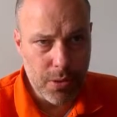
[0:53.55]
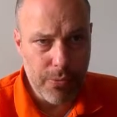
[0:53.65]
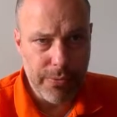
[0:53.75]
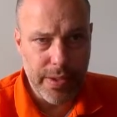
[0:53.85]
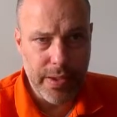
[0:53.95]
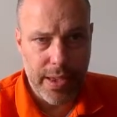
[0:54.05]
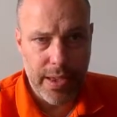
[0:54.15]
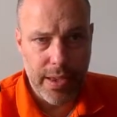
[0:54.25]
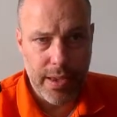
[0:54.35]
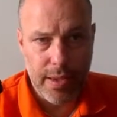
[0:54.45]
config,
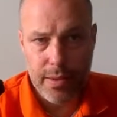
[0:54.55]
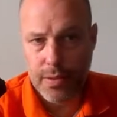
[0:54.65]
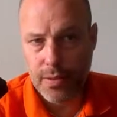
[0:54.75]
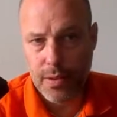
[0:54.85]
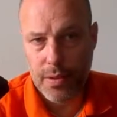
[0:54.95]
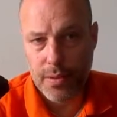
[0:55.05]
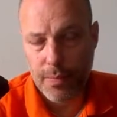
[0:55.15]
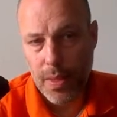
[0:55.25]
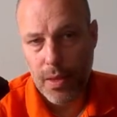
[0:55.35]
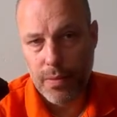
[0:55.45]
and
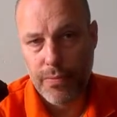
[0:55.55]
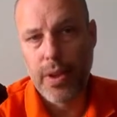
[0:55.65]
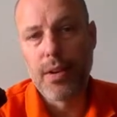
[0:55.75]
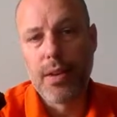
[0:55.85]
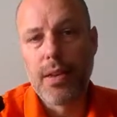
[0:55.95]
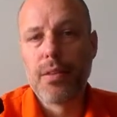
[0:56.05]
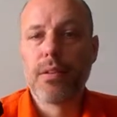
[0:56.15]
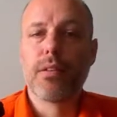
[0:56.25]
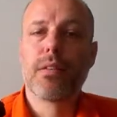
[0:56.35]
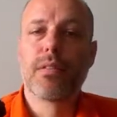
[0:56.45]
finally
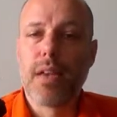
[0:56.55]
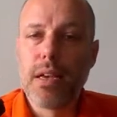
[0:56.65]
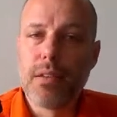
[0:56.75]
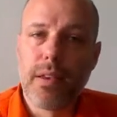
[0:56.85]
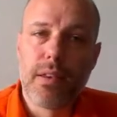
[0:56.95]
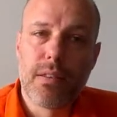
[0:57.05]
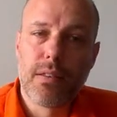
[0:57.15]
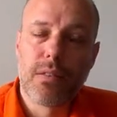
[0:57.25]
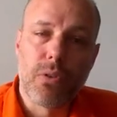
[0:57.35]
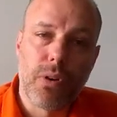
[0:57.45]
the state is
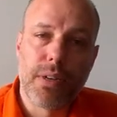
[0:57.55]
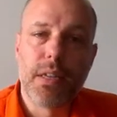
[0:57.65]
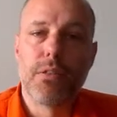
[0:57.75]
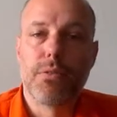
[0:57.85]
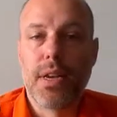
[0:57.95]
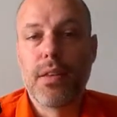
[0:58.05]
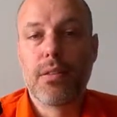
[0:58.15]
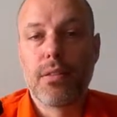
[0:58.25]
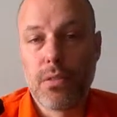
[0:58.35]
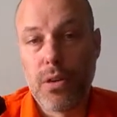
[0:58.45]
stored in Redis
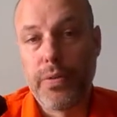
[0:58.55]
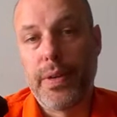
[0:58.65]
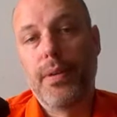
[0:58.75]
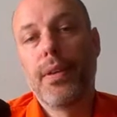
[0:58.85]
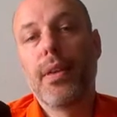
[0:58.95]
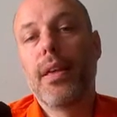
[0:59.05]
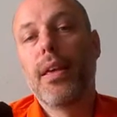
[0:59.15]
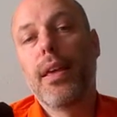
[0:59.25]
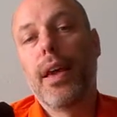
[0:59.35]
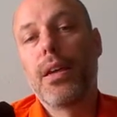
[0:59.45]
server.
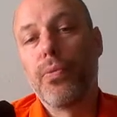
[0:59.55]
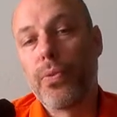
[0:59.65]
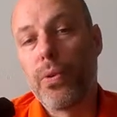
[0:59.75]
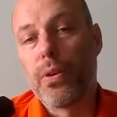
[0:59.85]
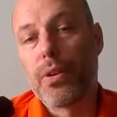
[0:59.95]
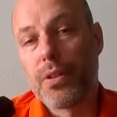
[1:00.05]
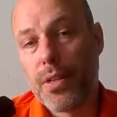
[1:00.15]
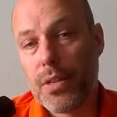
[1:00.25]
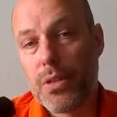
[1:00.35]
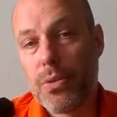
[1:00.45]
And of course,
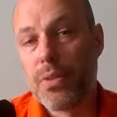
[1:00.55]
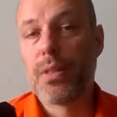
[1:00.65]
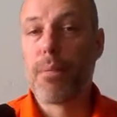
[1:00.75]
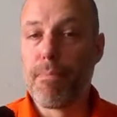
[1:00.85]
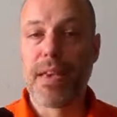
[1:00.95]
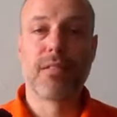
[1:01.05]
it's using the best